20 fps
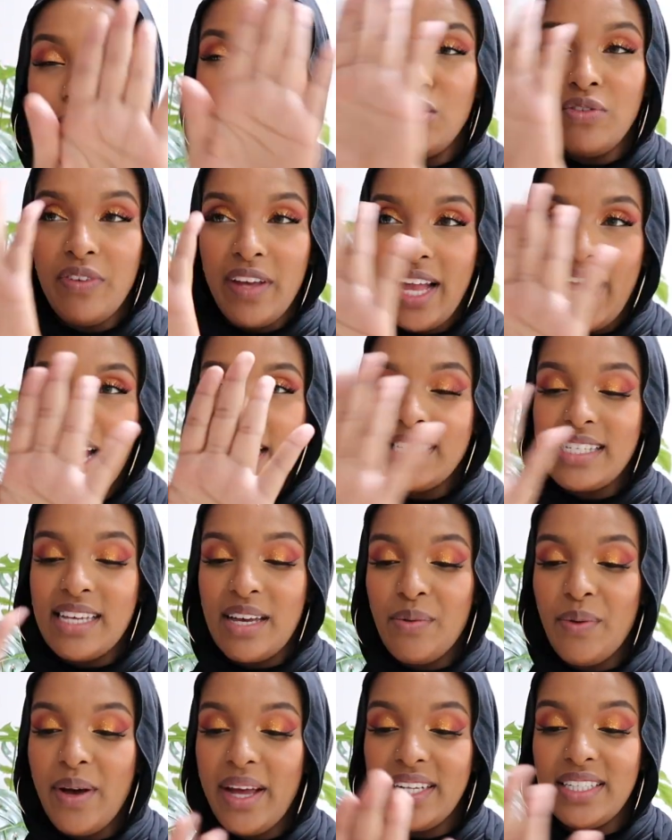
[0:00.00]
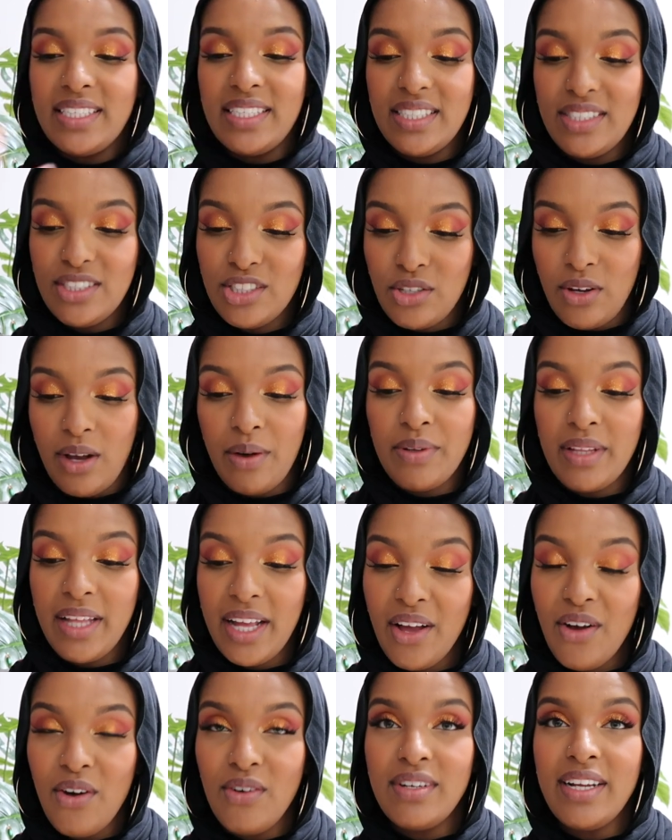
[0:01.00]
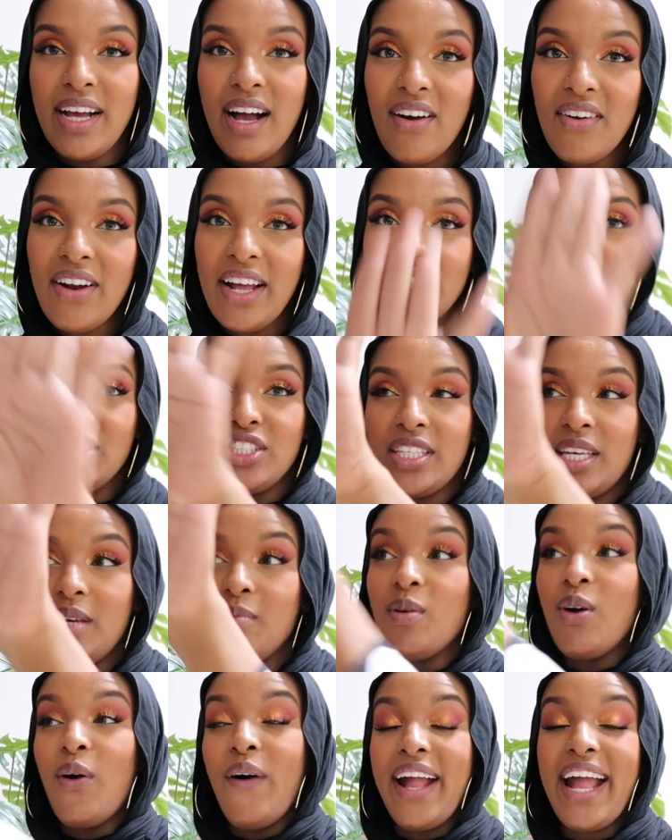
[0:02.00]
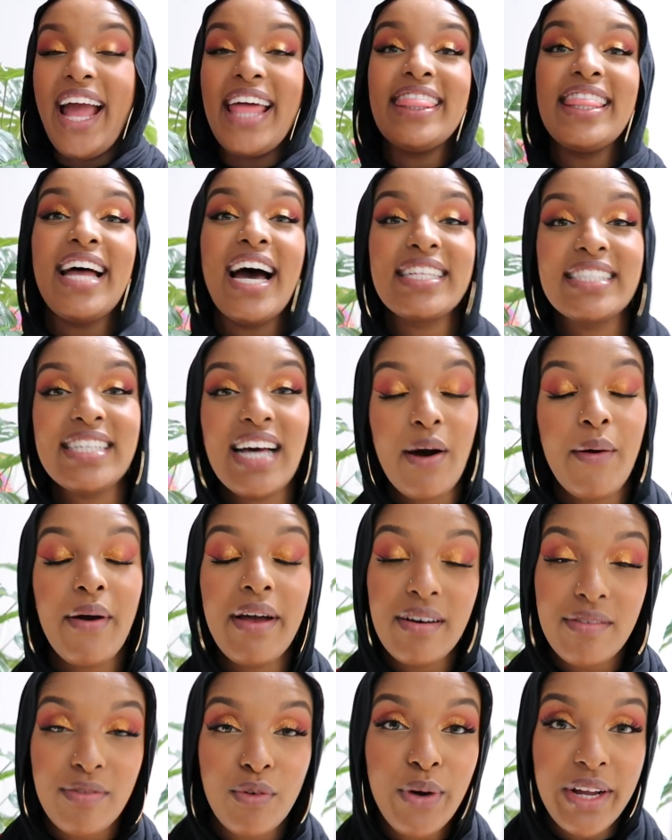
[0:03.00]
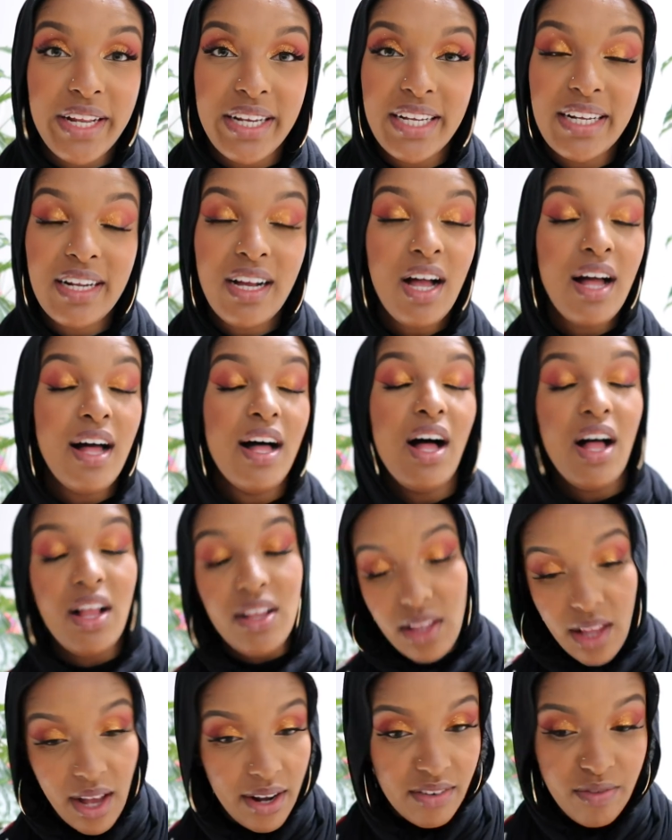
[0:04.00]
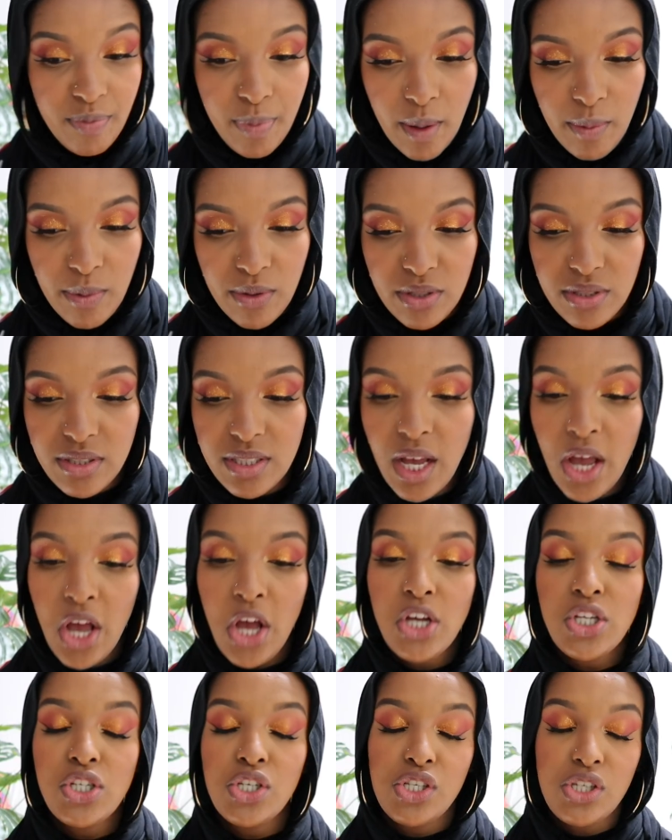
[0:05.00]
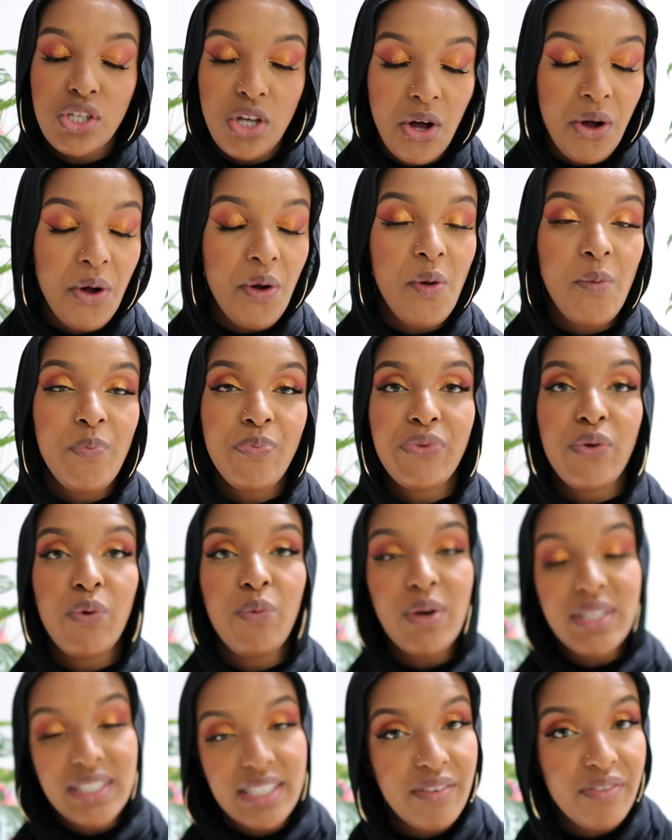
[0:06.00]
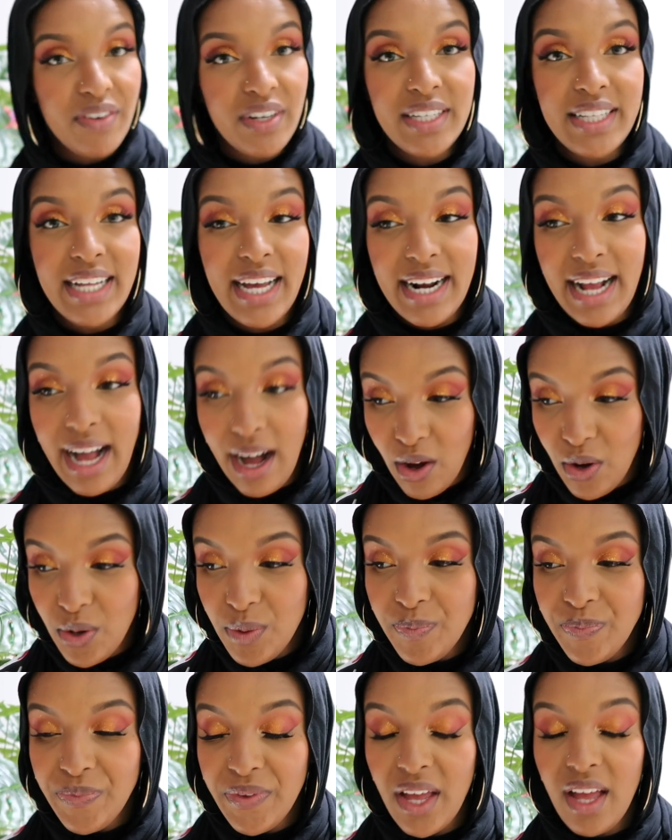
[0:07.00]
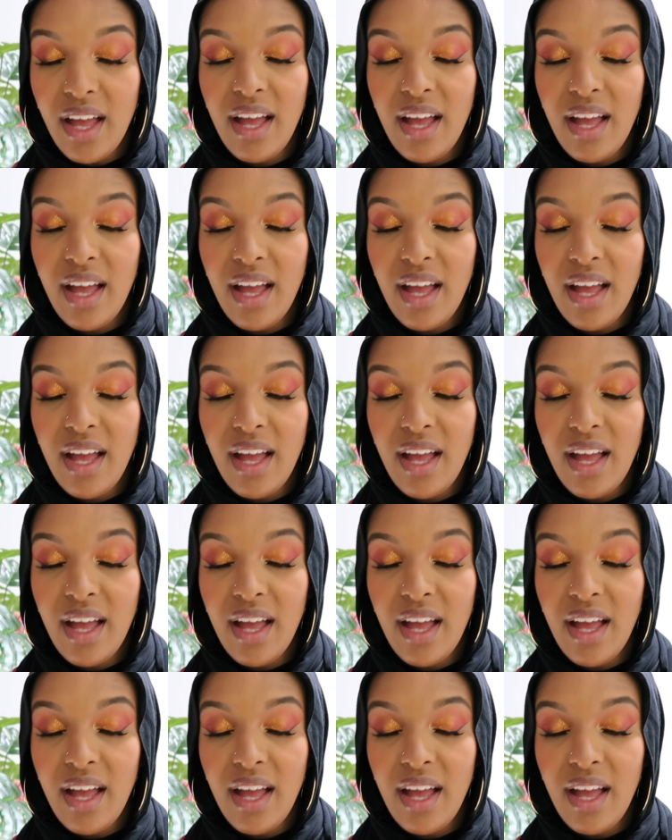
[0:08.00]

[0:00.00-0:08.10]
moving as I went. So I would like go down and just keep going. And that's how I avoided a lot of bubbles. So once I figured that out,